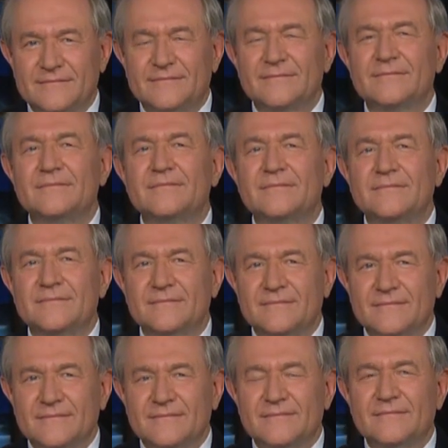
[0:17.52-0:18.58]

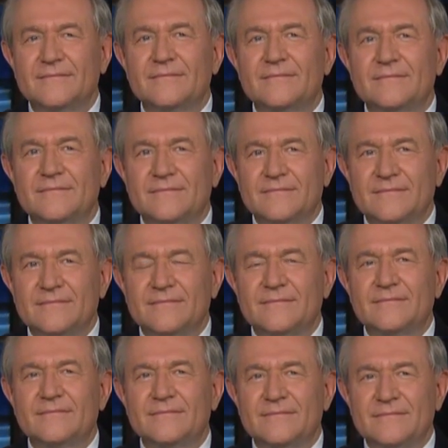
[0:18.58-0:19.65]

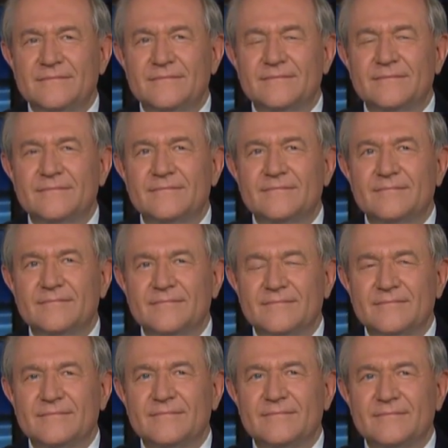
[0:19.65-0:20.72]

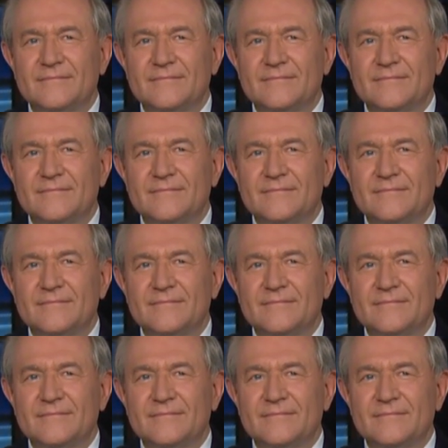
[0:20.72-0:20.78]
[no speech]